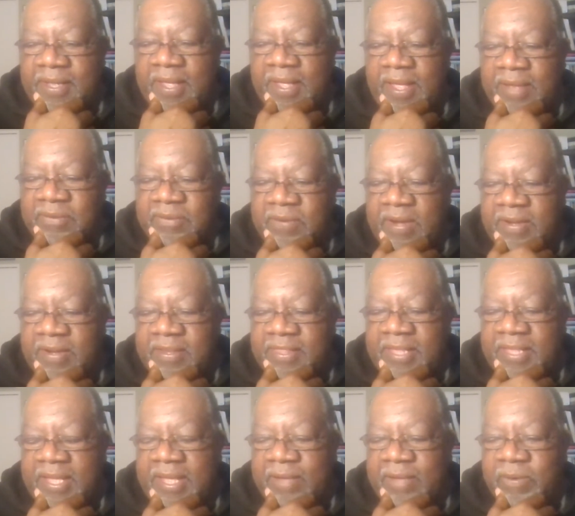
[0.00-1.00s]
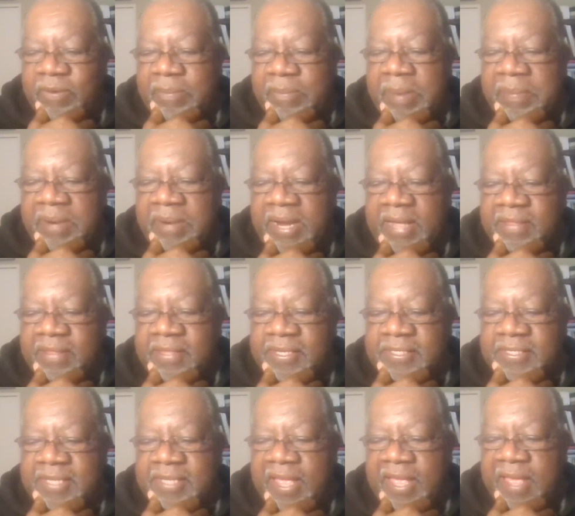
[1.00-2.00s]
I'm trying to remember how
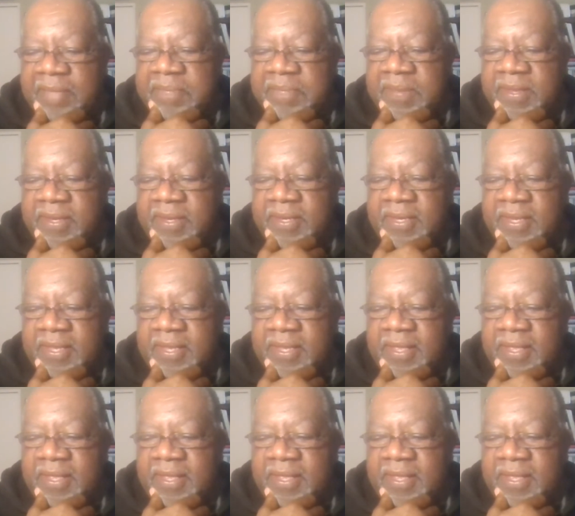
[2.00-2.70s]
this happened.